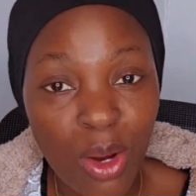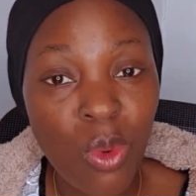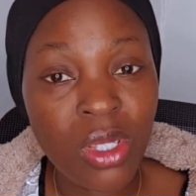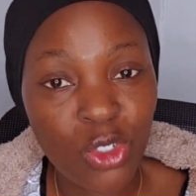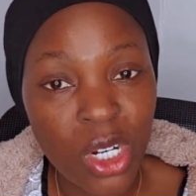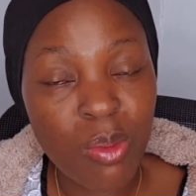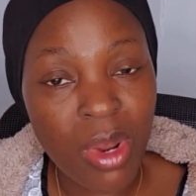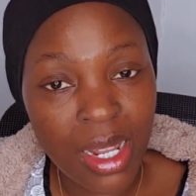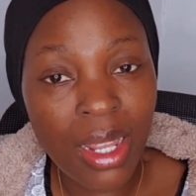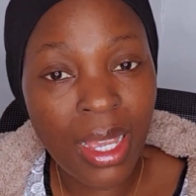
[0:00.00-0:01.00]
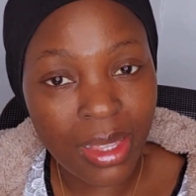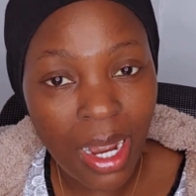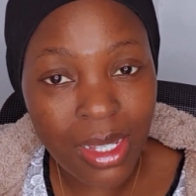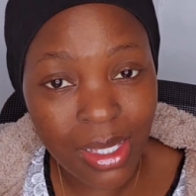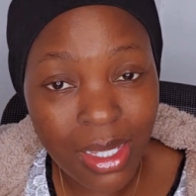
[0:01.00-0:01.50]
I want treatment
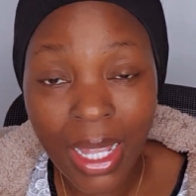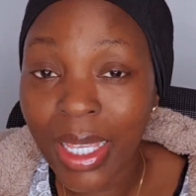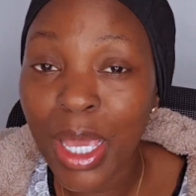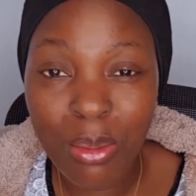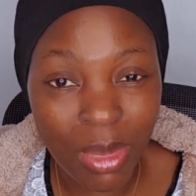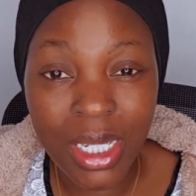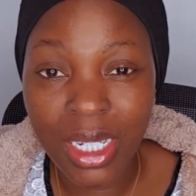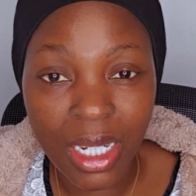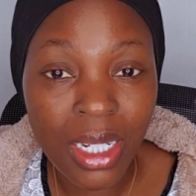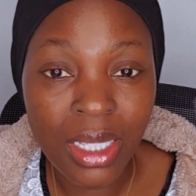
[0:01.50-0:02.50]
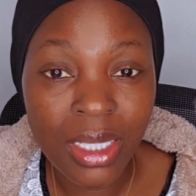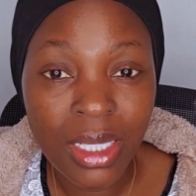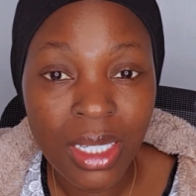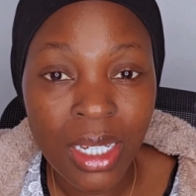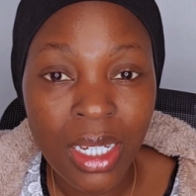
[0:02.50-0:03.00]
like that, like
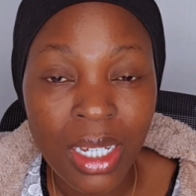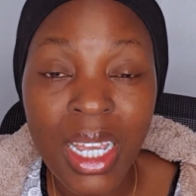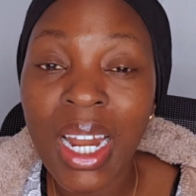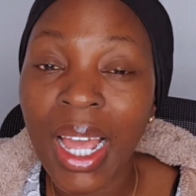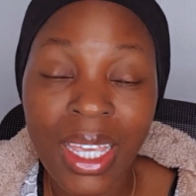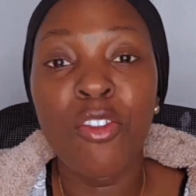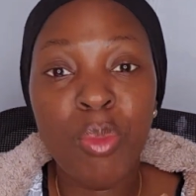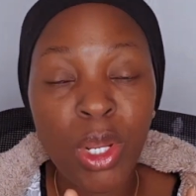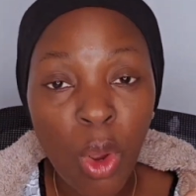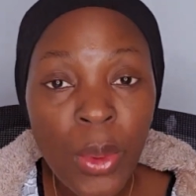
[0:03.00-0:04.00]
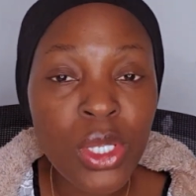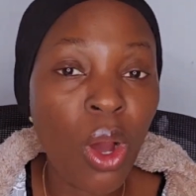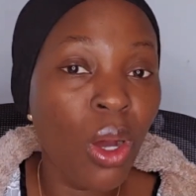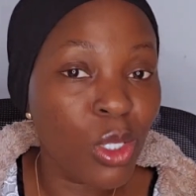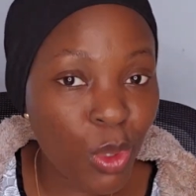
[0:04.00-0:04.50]
immediately. I've been
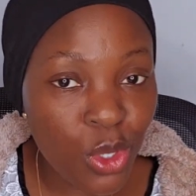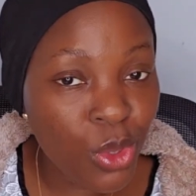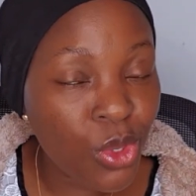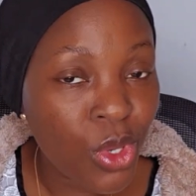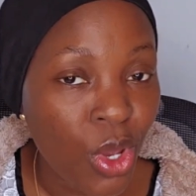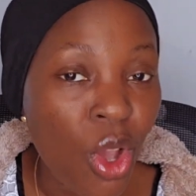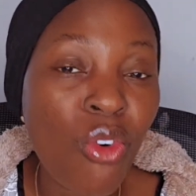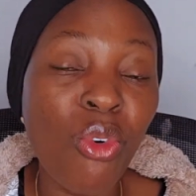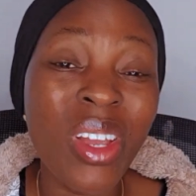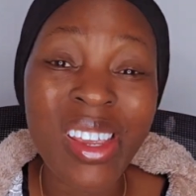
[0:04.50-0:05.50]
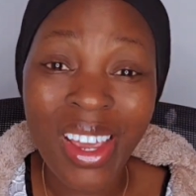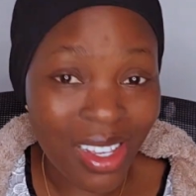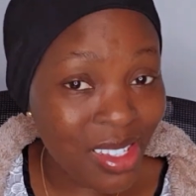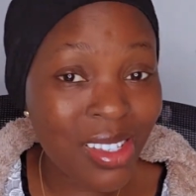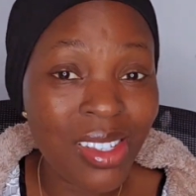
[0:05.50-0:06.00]
going to hospitals for
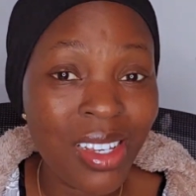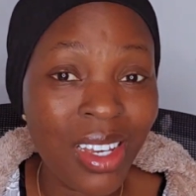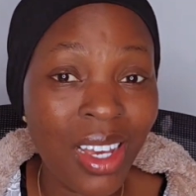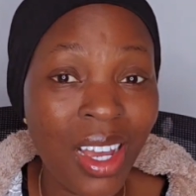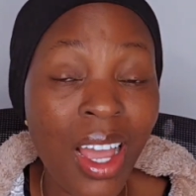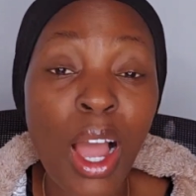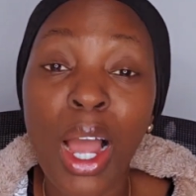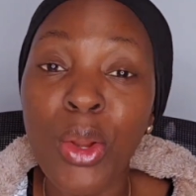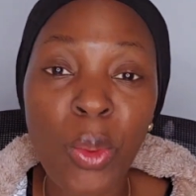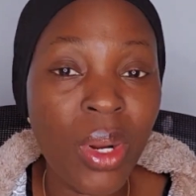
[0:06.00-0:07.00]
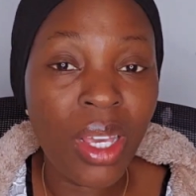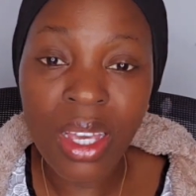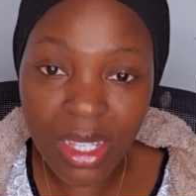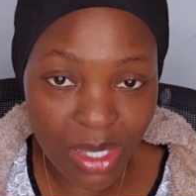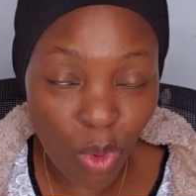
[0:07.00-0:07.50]
years. I know what
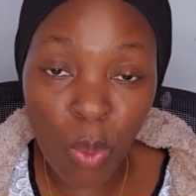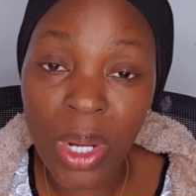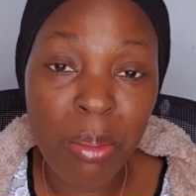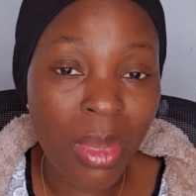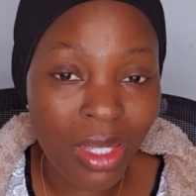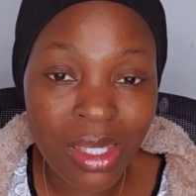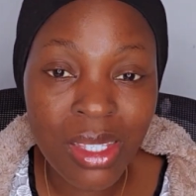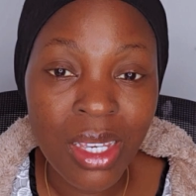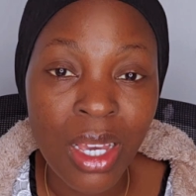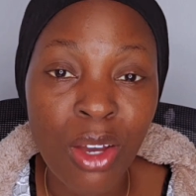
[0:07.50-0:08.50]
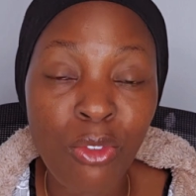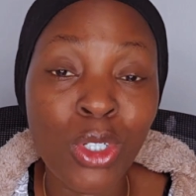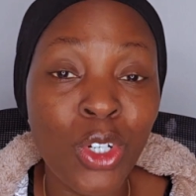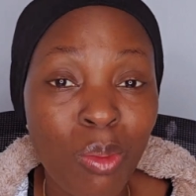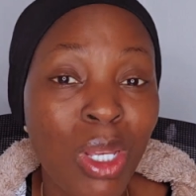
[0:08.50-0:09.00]
it is or what it means
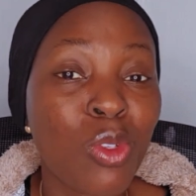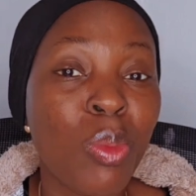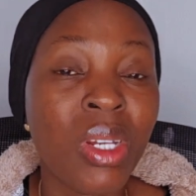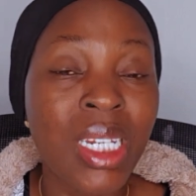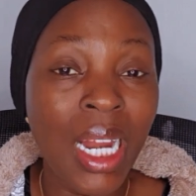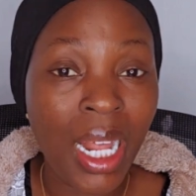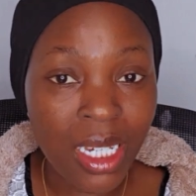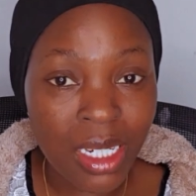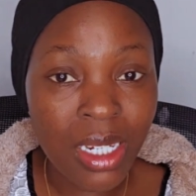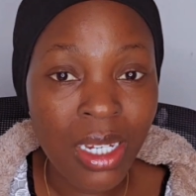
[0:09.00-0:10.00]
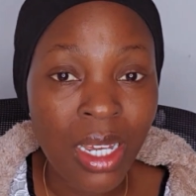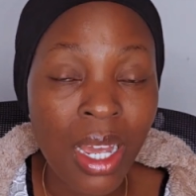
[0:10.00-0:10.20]
for treatment to be delayed.